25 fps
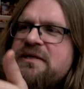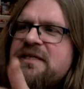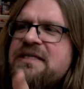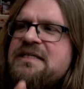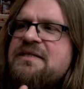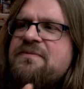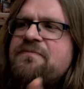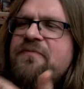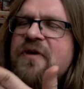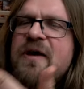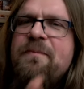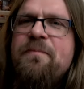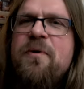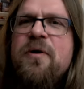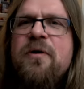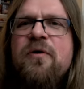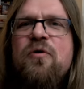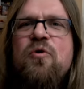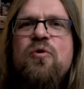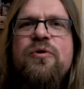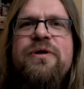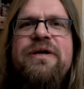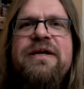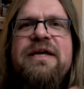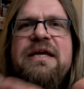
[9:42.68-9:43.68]
This weapon
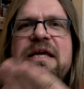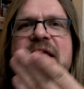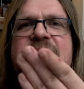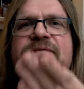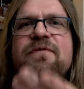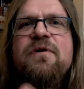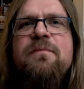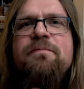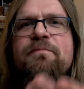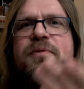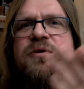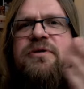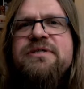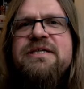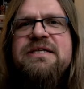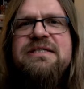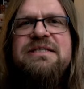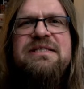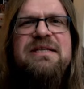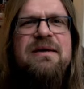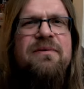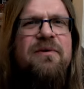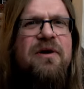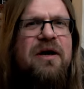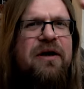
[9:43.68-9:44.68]
could even possess
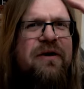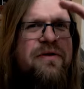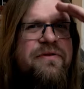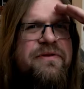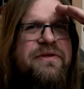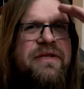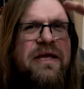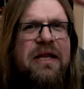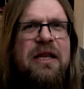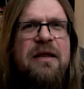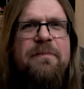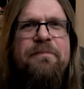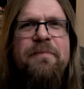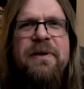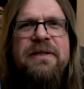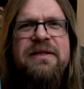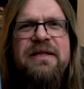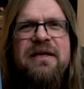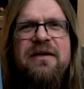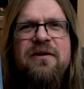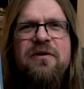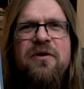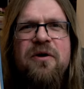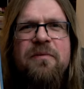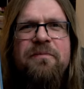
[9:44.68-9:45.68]
some kind of
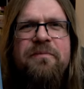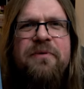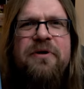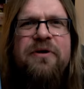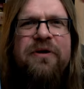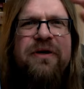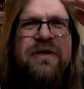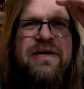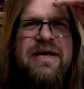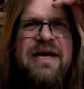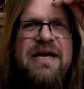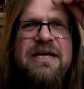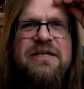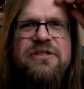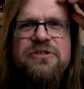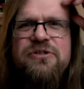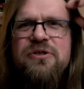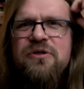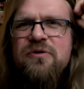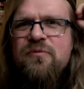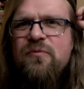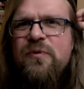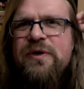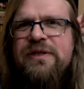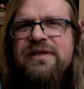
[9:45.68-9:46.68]
telepathic
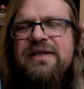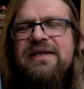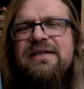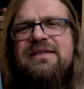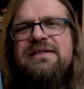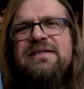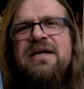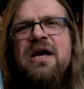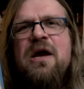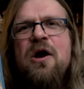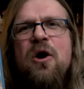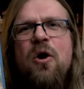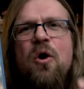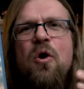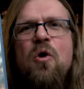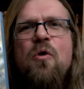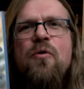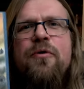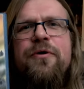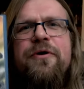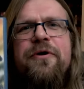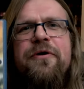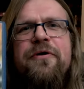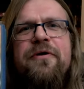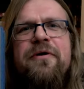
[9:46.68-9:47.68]
communication with its
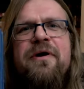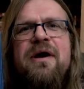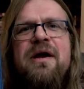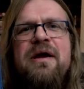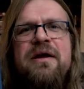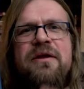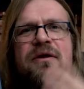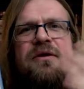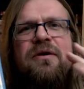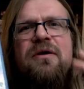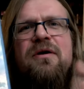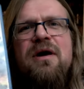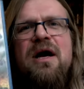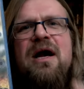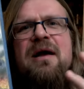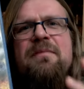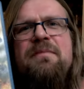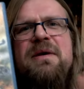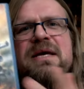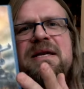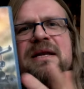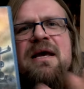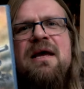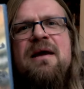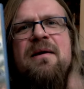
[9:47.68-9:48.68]
owner. You know, I
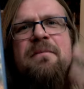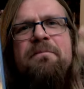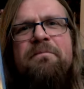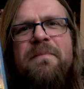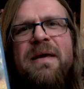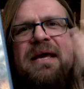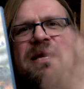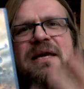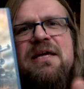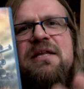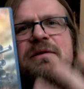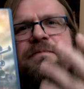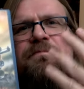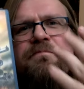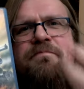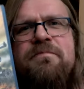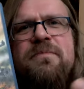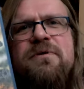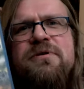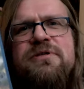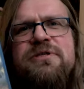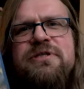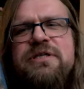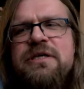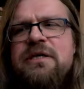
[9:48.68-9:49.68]
mean, make it
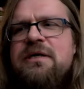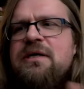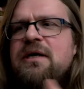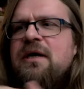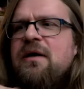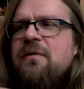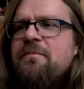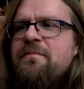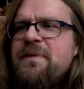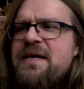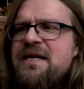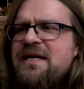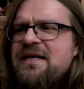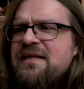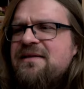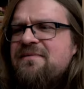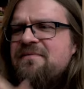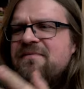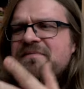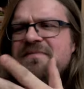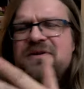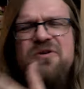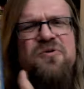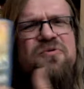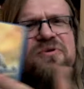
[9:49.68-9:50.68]
mystical, make
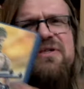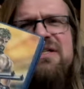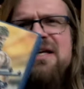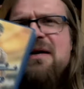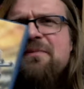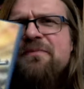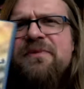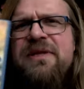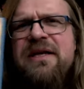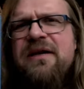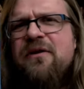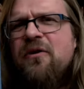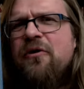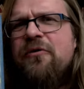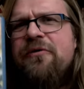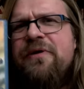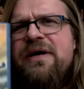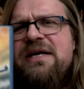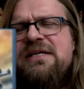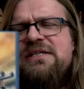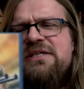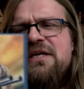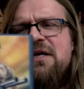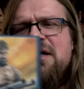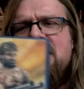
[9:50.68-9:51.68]
it, do something
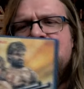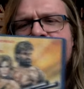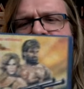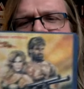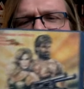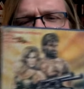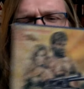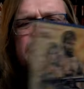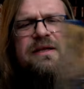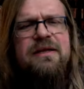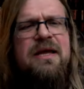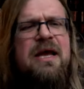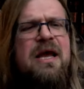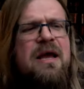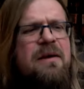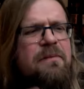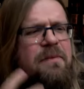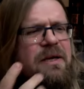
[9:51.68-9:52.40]
original with it.